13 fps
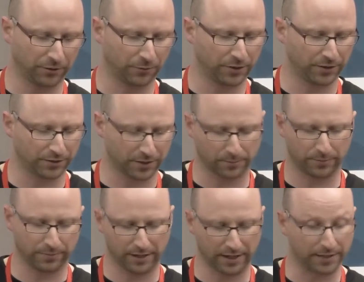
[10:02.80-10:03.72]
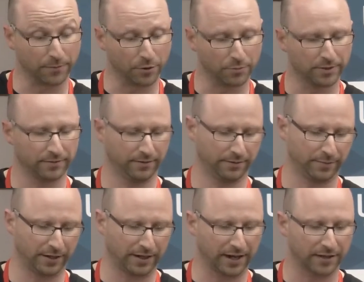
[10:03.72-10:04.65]
one is up at the moment,
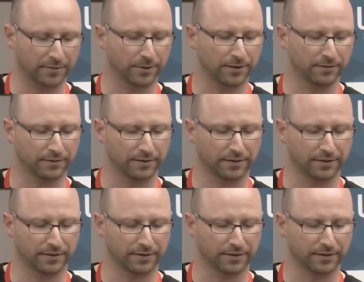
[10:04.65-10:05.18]
but it has been.